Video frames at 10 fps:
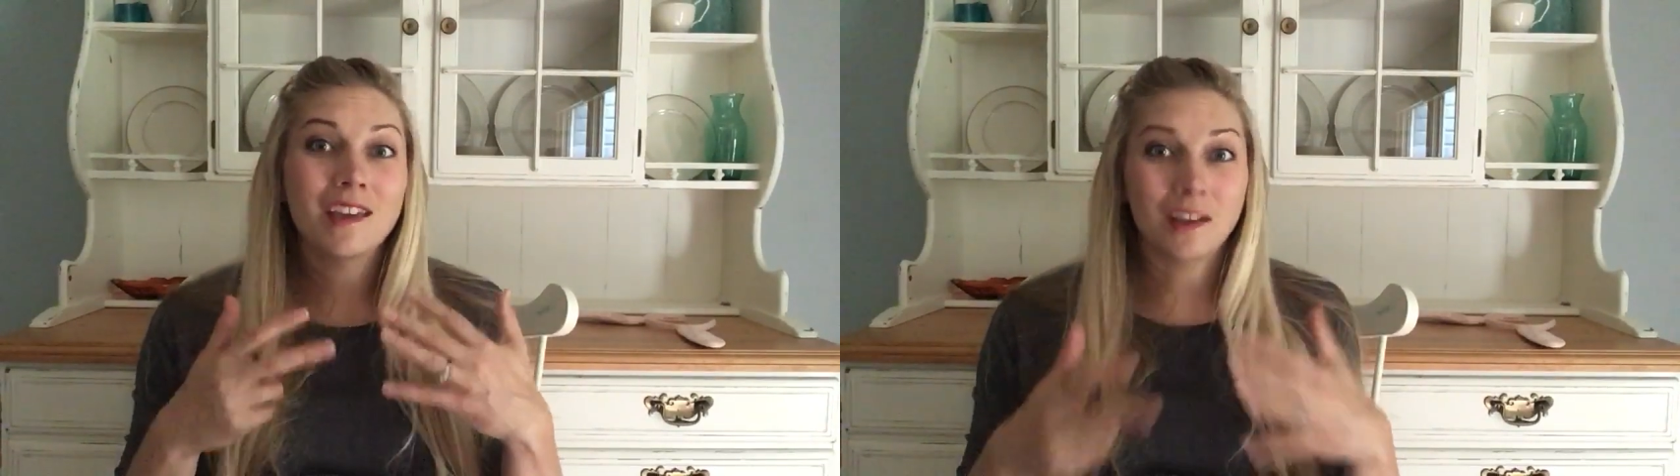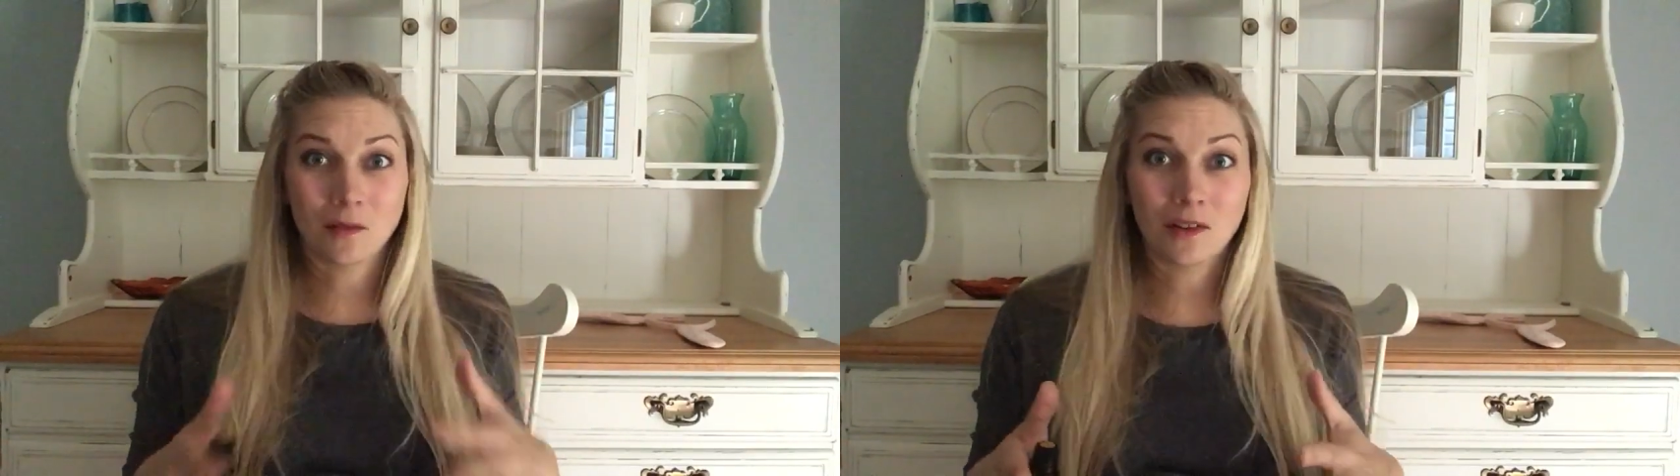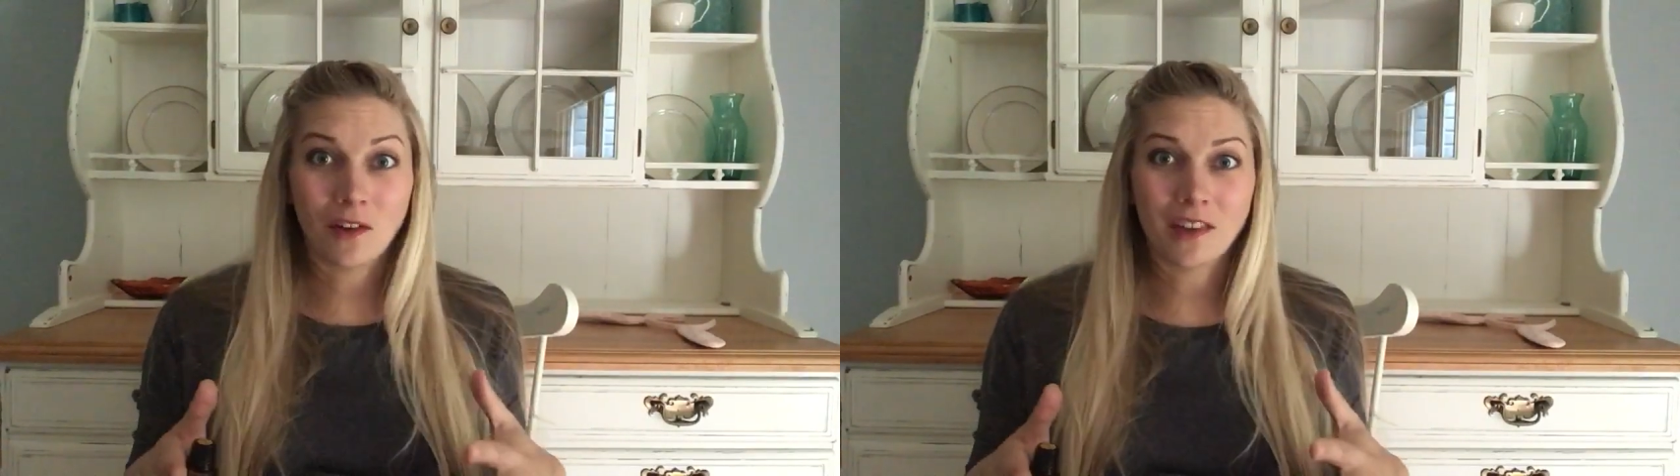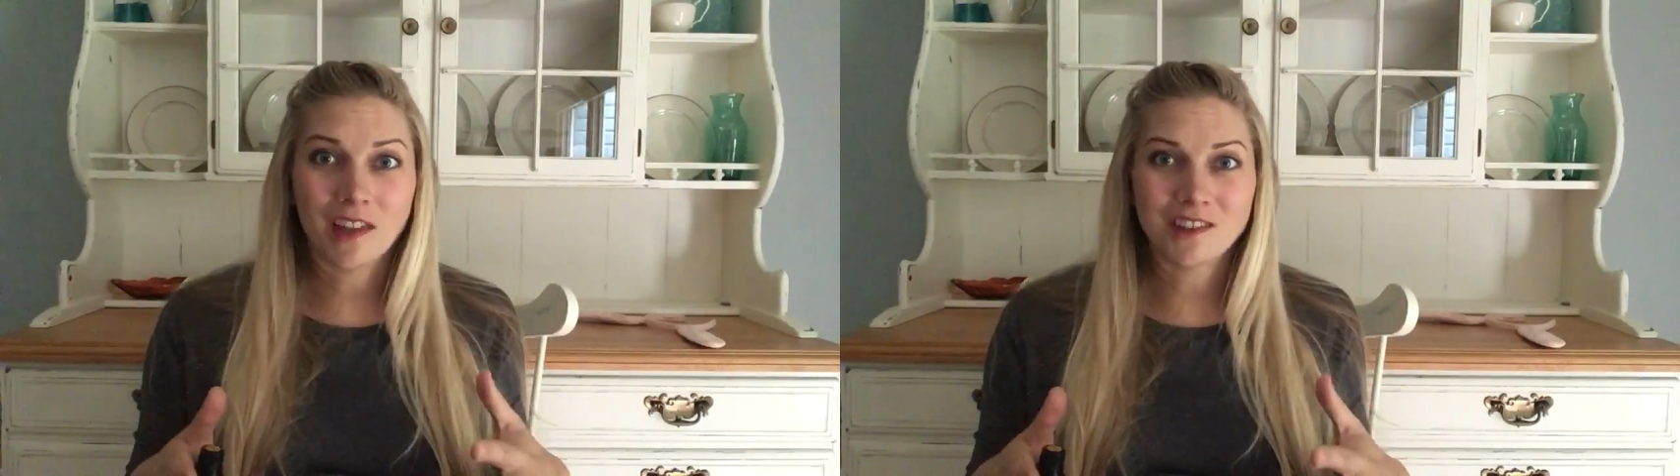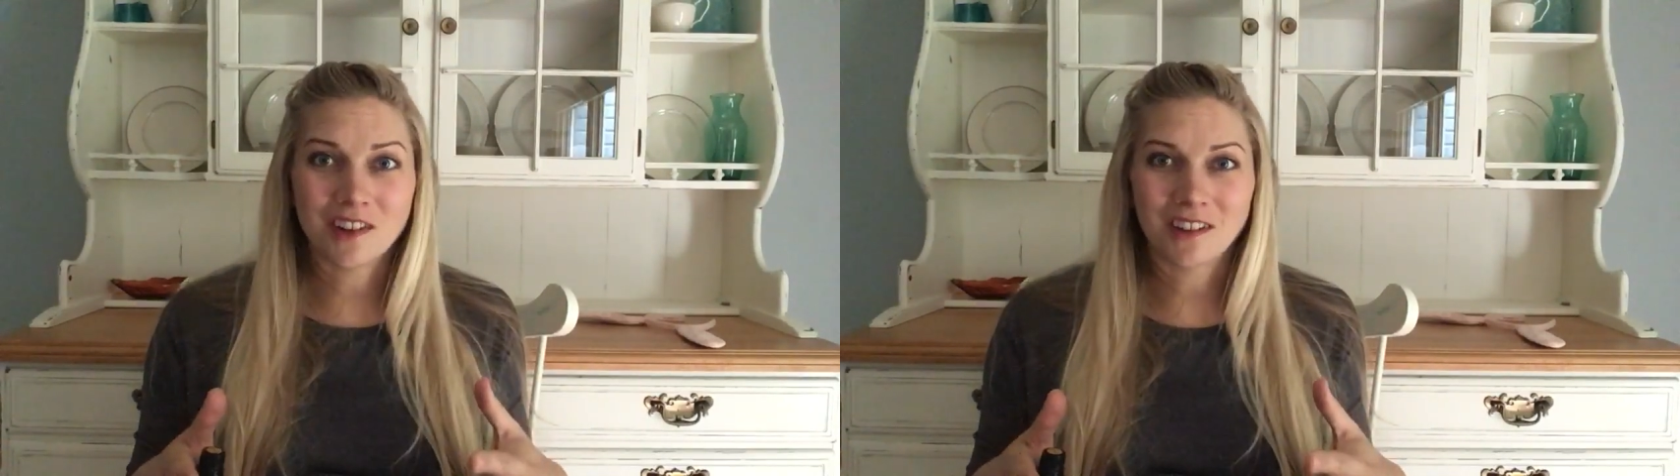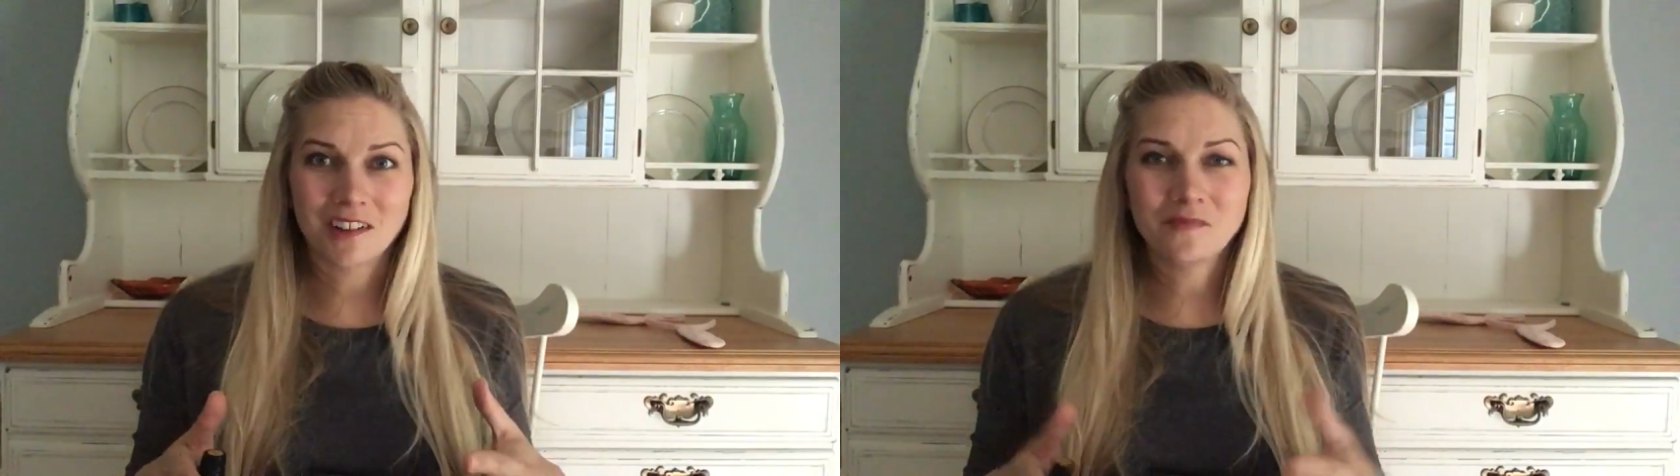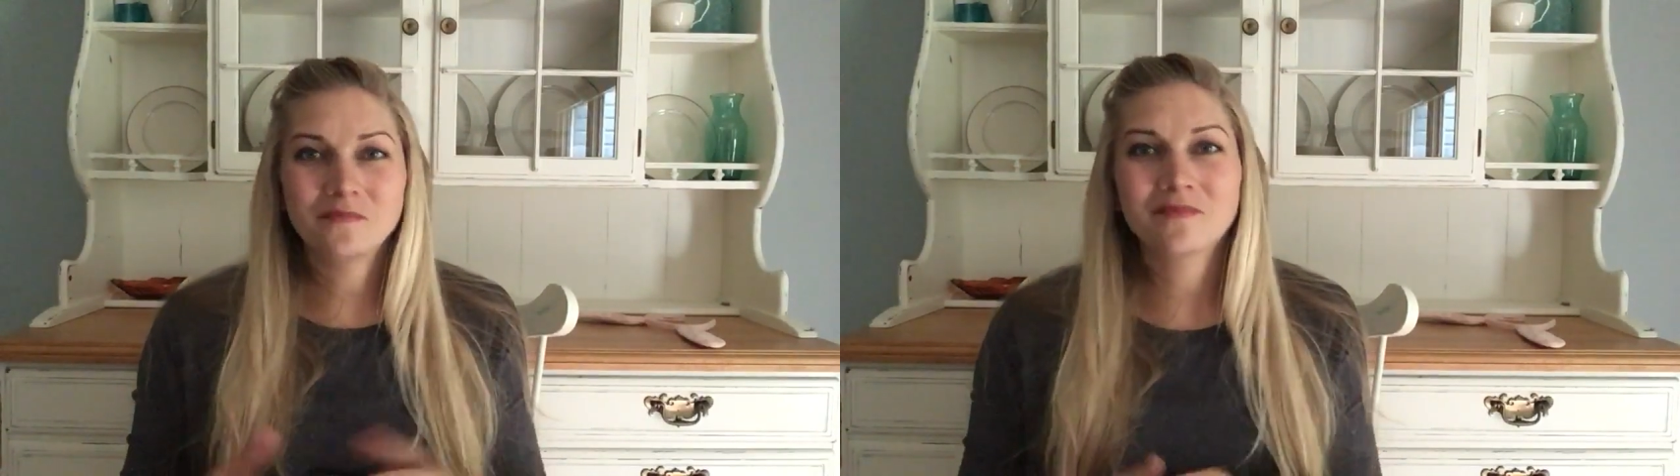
get rid of all that junk.